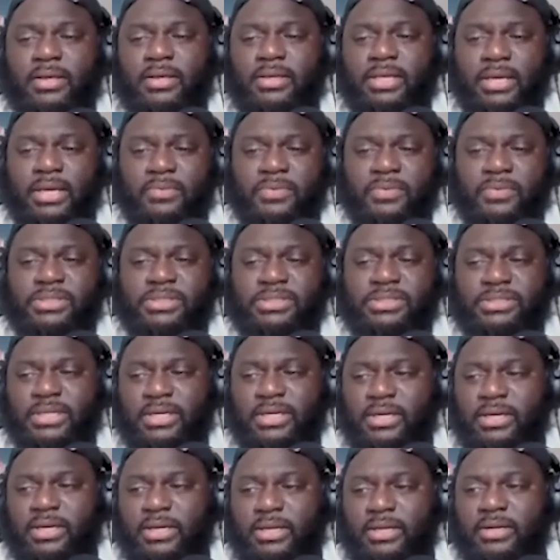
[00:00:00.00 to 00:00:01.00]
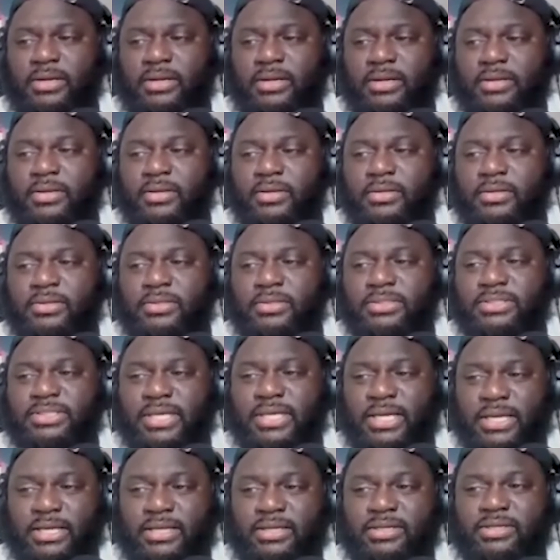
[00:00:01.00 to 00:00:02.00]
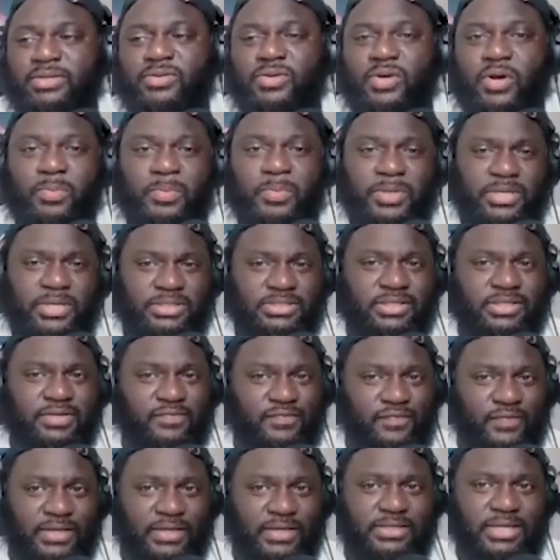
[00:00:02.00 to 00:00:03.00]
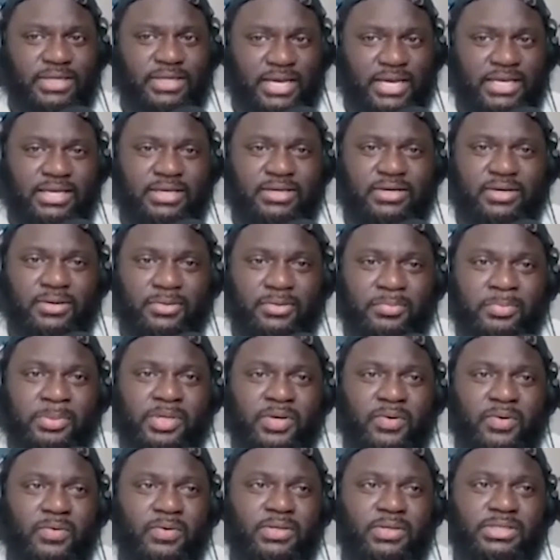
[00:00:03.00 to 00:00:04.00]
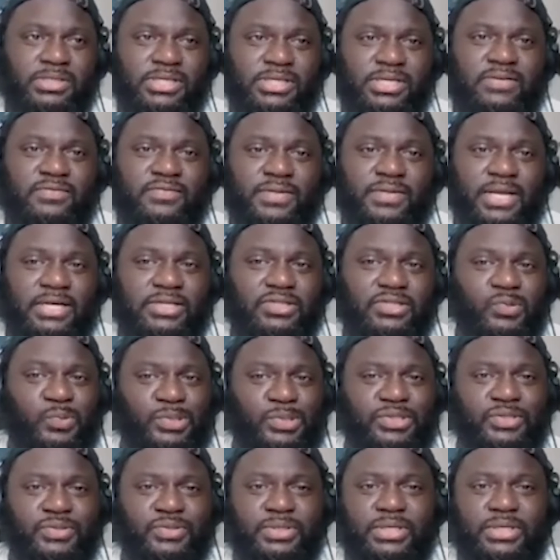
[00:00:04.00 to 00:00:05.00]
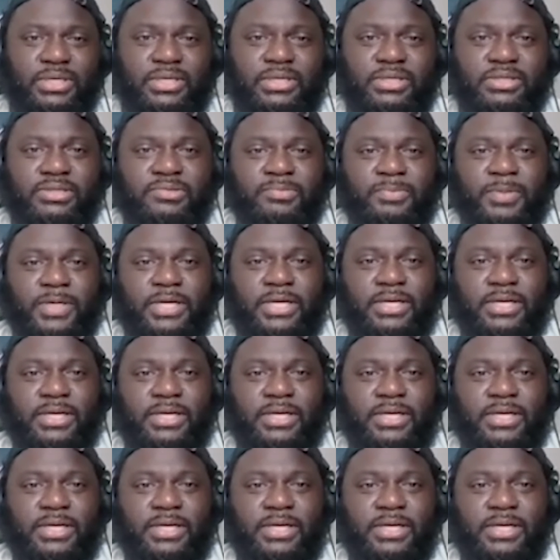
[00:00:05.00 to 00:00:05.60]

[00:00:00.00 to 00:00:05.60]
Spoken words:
Yeah, with his son, saying, because he could be going to jail for like 22 years, man.